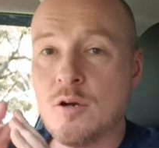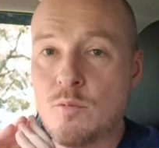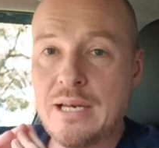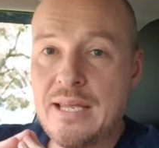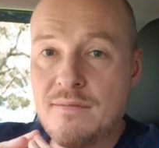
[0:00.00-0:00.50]

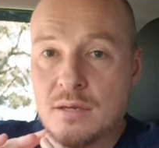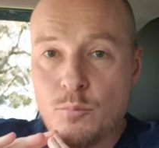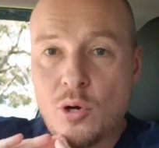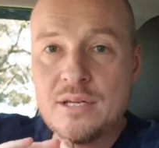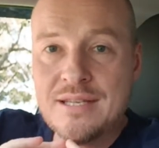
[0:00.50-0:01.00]
We're leaving
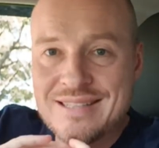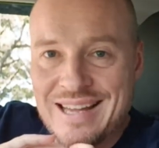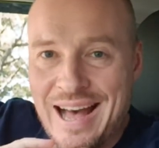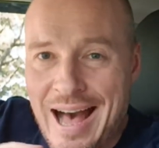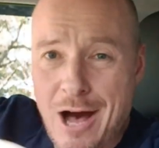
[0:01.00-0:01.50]
politics
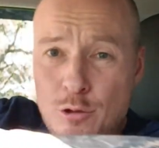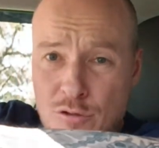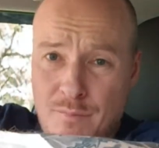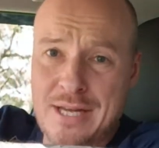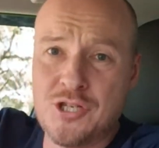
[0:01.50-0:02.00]
out
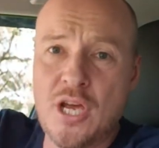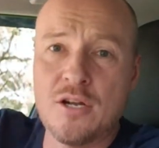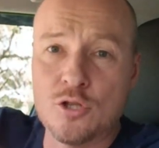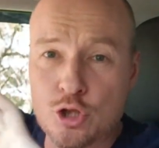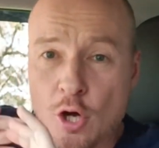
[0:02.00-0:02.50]
of my
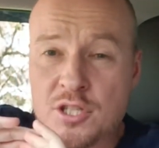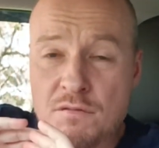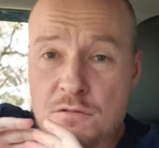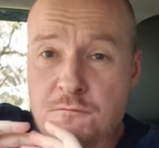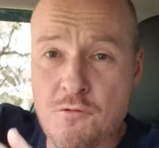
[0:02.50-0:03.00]
channel. Don't
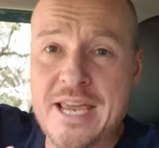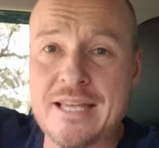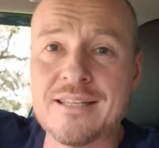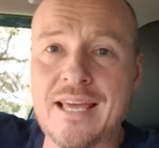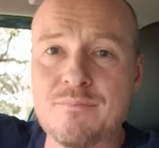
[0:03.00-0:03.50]
even
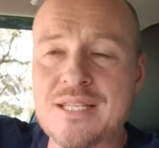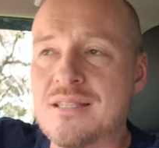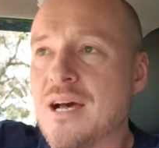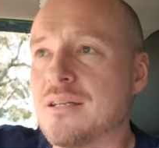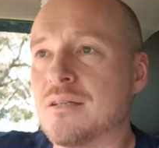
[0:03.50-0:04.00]
freaking get me
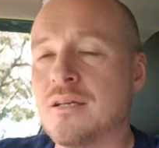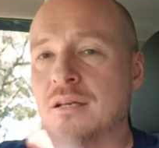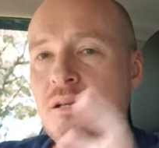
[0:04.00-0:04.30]
started.